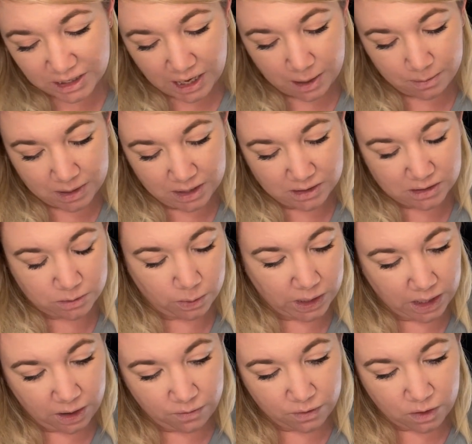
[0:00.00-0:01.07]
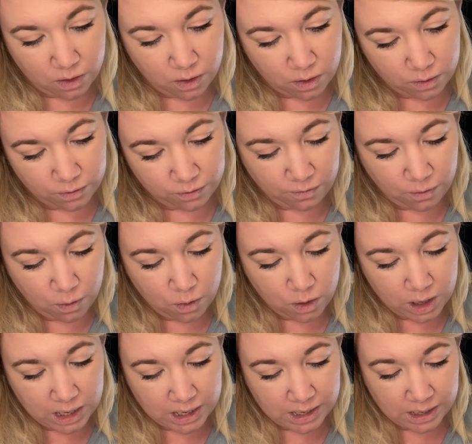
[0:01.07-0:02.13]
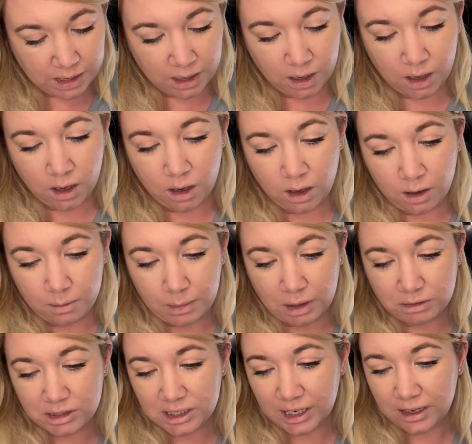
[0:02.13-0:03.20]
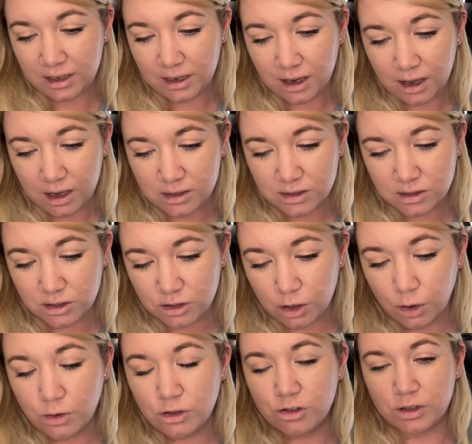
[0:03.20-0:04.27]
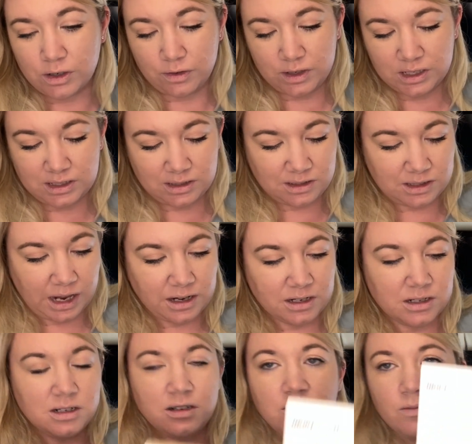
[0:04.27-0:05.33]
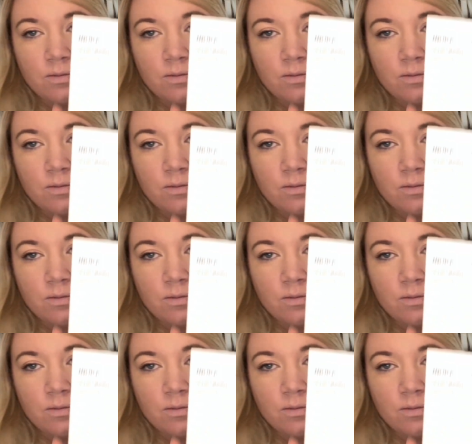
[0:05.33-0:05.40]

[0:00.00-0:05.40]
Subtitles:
cabinets, we have gone for Maltika Snowdrift Satin.